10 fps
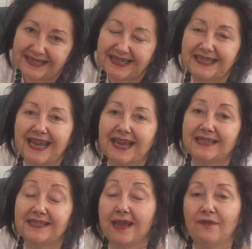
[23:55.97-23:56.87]
to take a
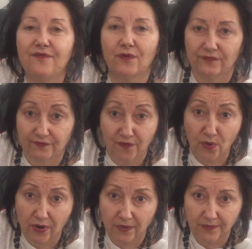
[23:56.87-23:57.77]
cell phone
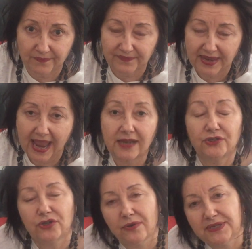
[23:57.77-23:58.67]
photo and
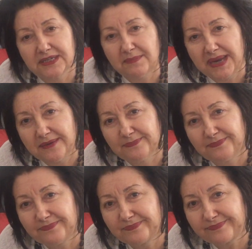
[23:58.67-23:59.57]
show it to me.
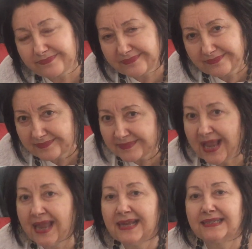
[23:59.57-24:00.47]

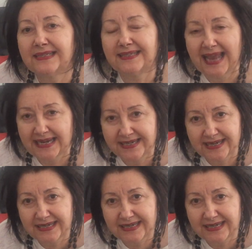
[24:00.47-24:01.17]
Send